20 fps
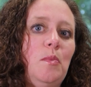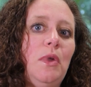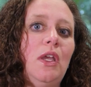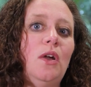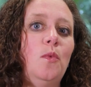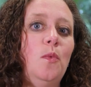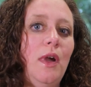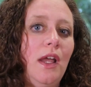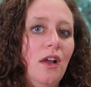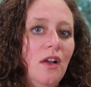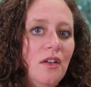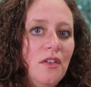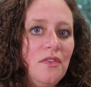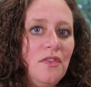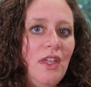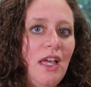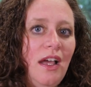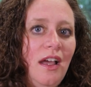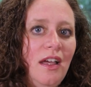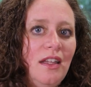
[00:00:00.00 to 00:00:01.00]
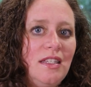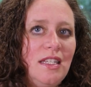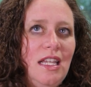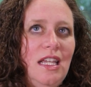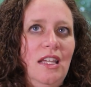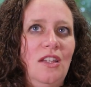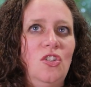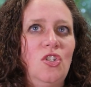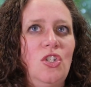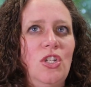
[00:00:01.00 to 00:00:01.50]
be aware of that
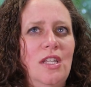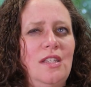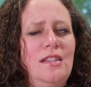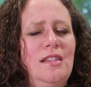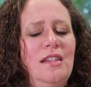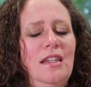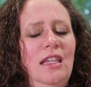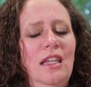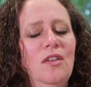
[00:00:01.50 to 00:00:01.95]
and just